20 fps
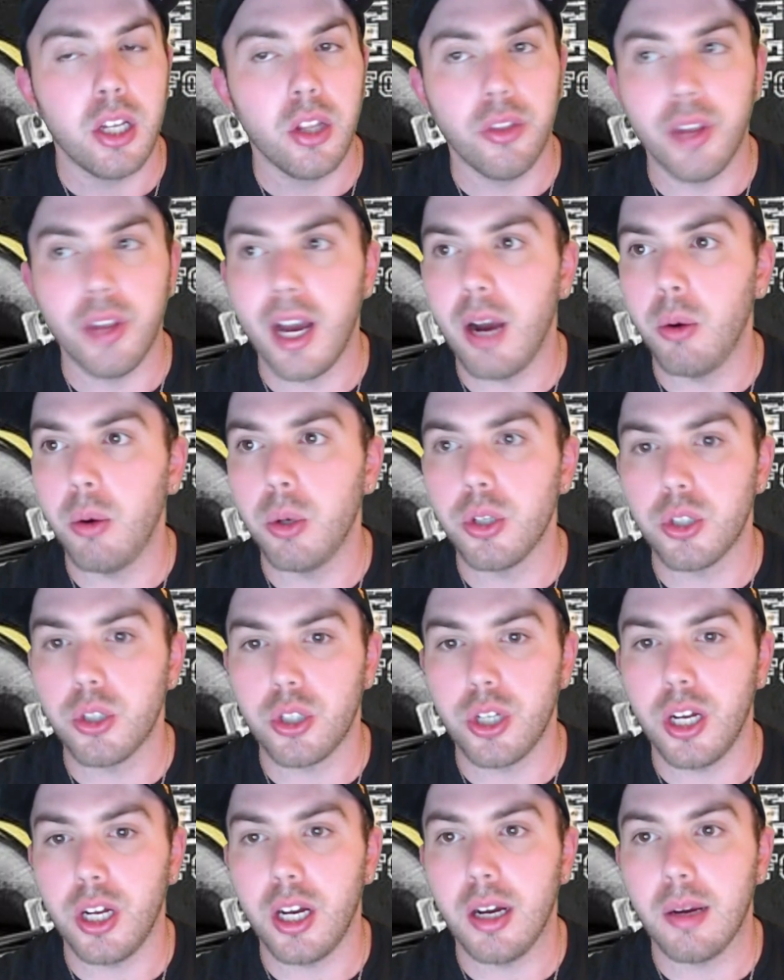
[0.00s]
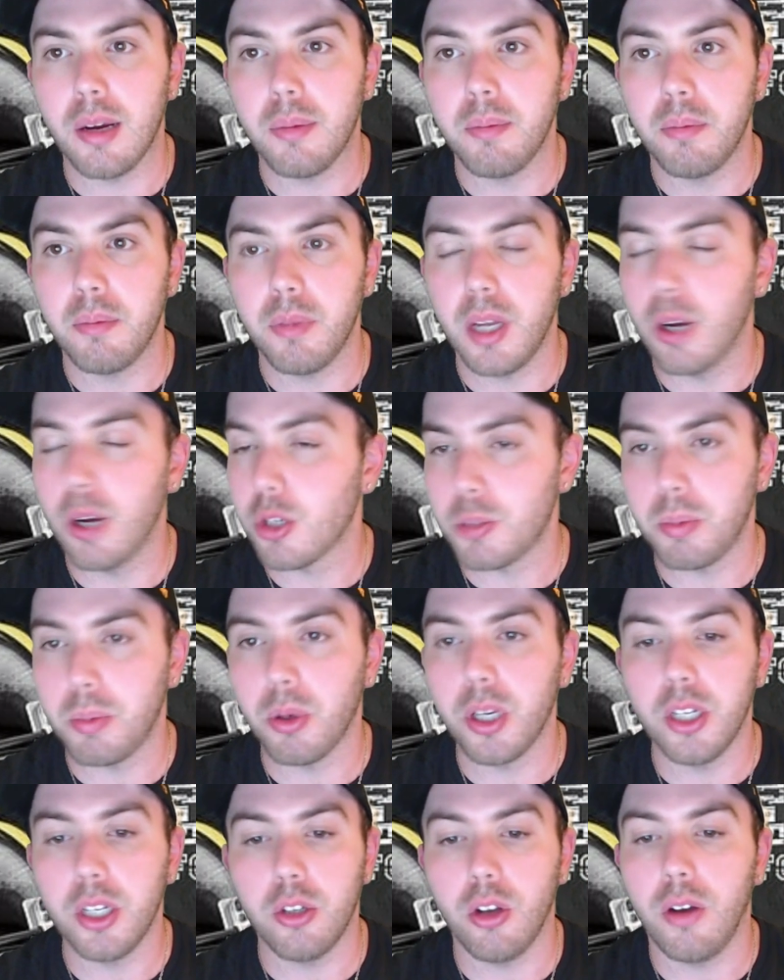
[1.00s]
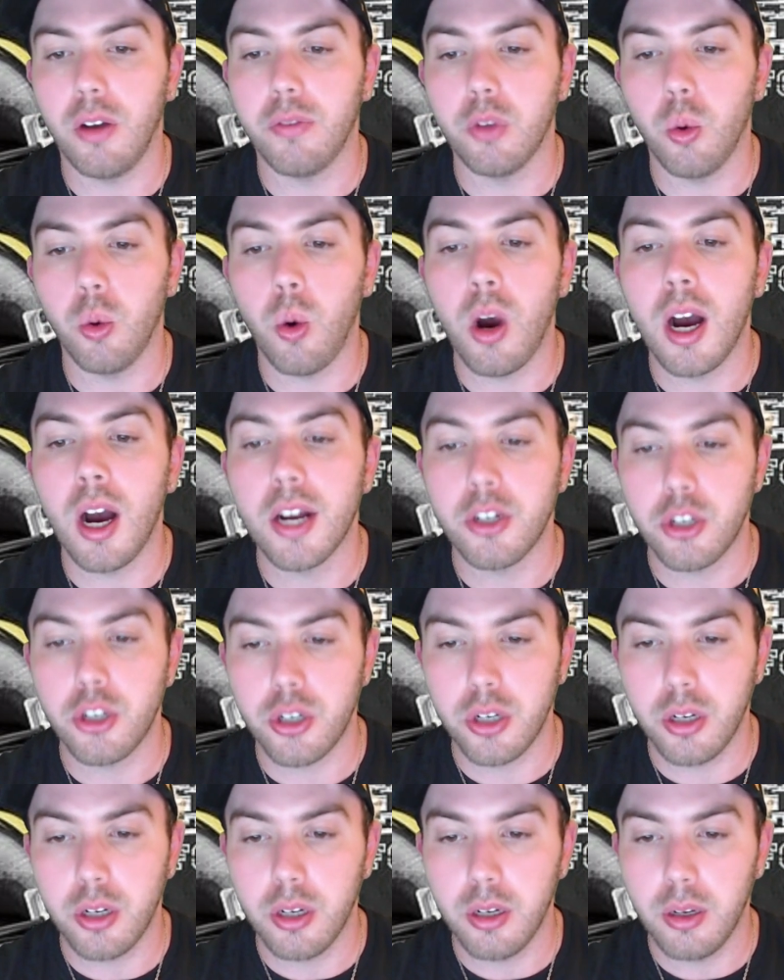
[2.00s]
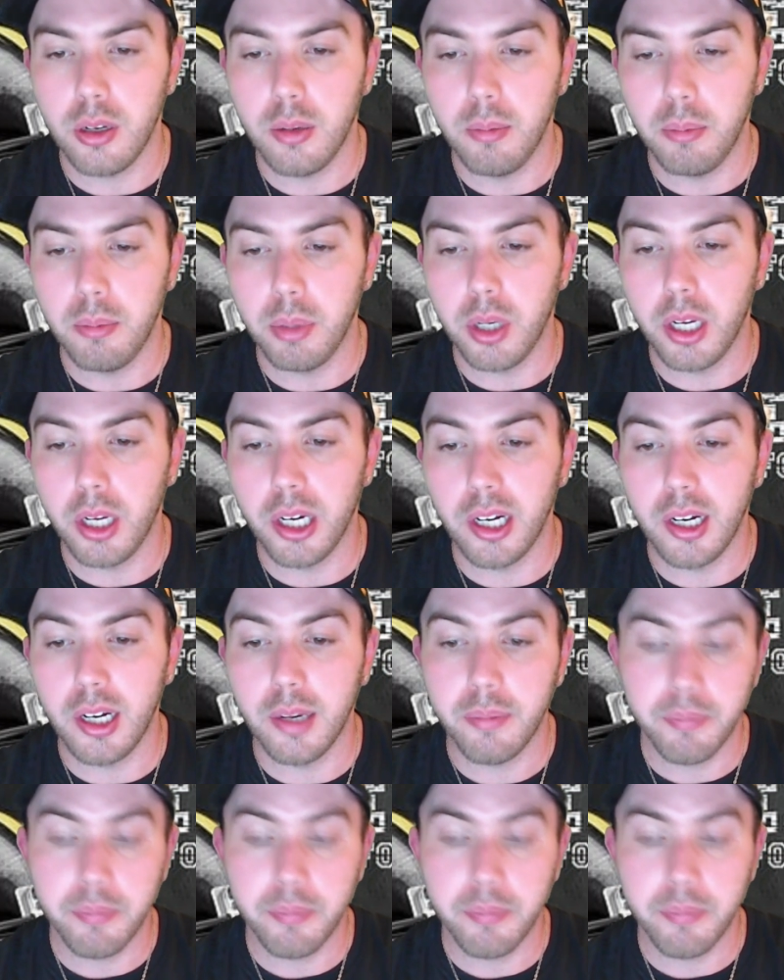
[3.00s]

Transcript: that was pretty tough to watch. But